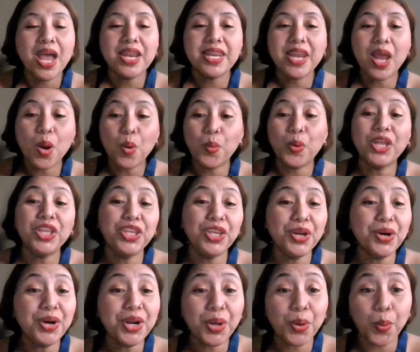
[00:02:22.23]
Now when
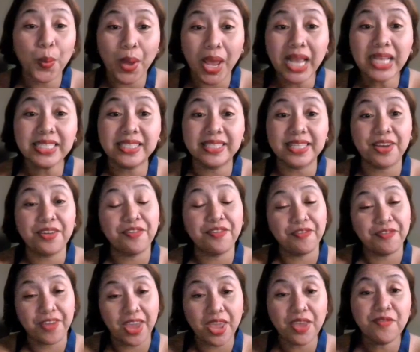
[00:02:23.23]
you request a
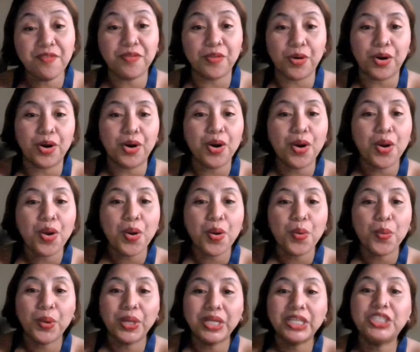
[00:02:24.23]
favor
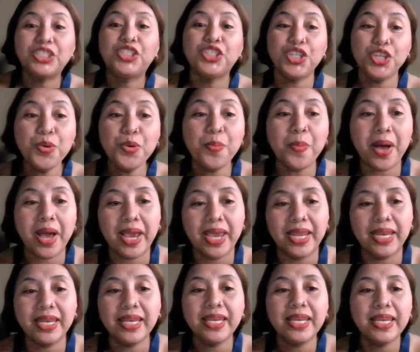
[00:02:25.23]
with do you
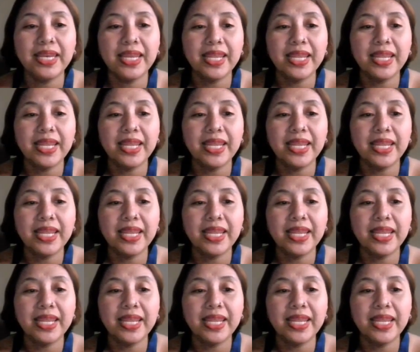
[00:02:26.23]
mind